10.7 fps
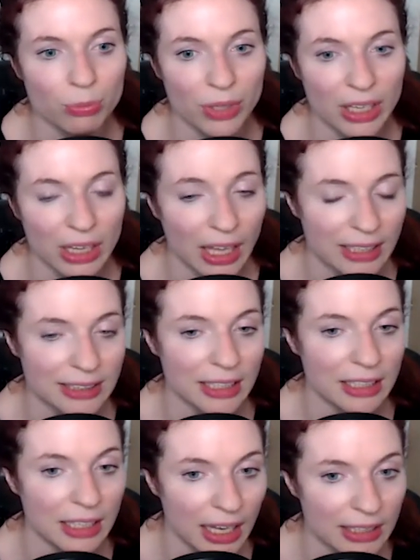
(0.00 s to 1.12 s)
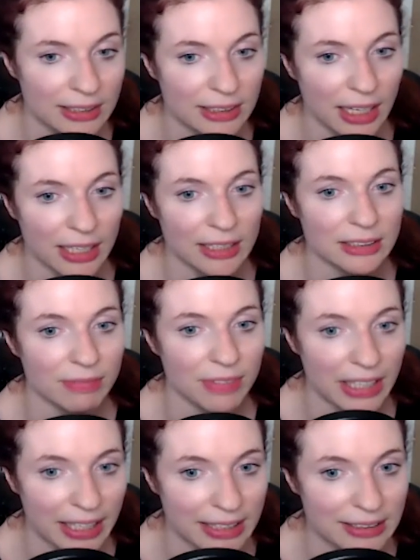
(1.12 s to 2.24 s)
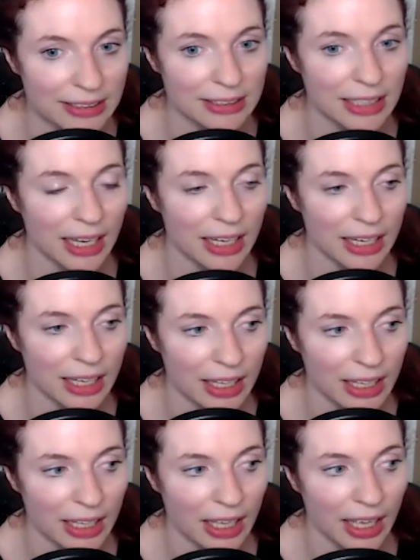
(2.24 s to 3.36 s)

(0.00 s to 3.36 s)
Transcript: realize that not deciding something is deciding.